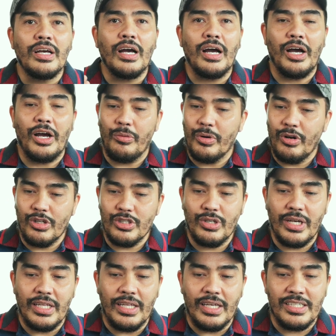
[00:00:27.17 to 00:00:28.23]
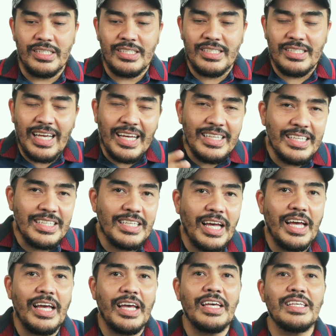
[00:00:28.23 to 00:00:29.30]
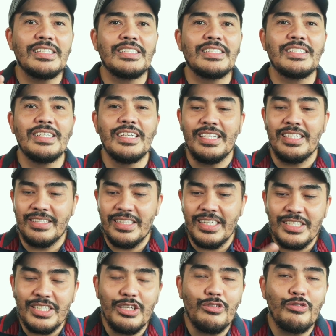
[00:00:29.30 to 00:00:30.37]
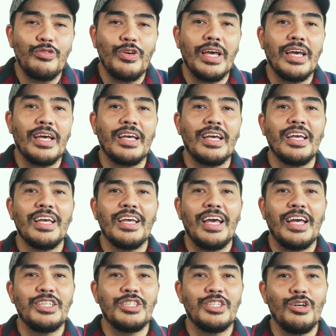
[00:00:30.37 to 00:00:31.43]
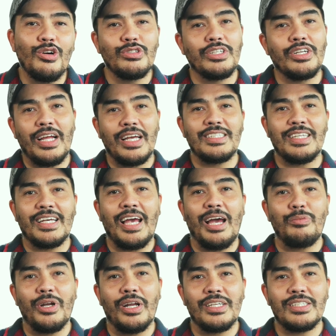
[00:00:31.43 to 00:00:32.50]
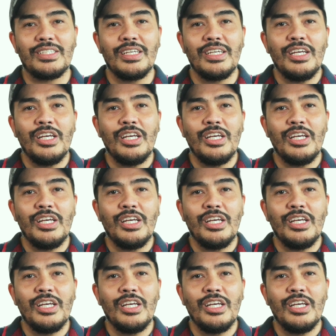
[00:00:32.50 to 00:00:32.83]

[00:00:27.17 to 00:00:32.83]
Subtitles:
We're also gonna sanitize, disinfect, and deodorize the cameras.